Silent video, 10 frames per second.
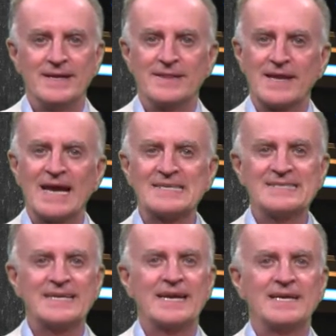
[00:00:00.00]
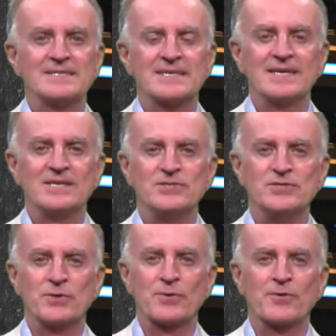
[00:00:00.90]
In the last decades,
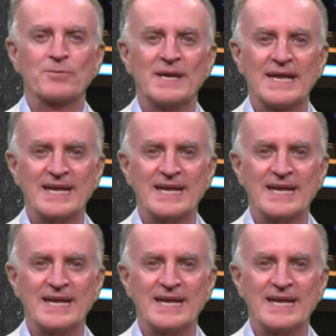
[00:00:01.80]
geothermal